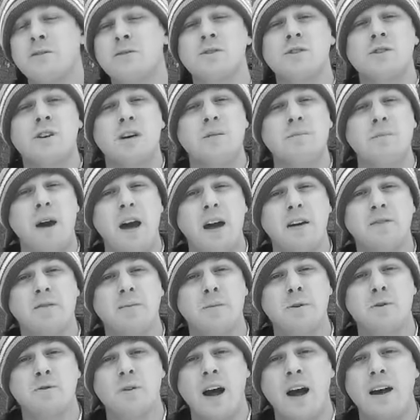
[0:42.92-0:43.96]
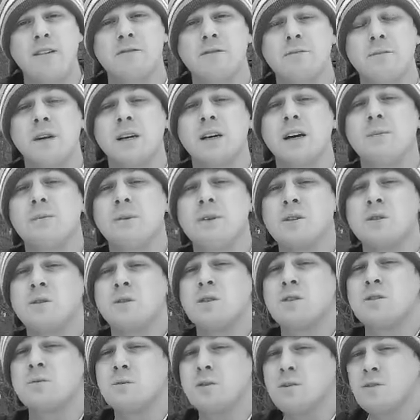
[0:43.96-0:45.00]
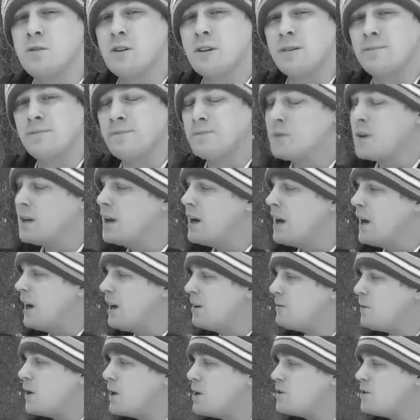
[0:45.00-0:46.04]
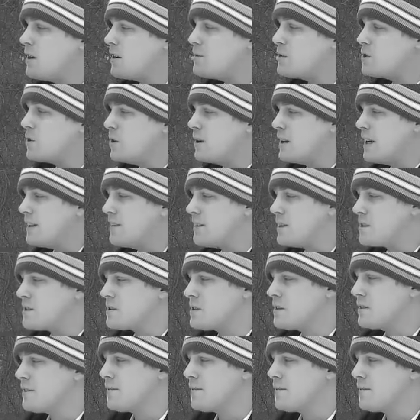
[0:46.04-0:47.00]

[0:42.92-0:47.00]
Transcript: just got back from a drive to pick up his Christmas tree. How far did you have to go to get this?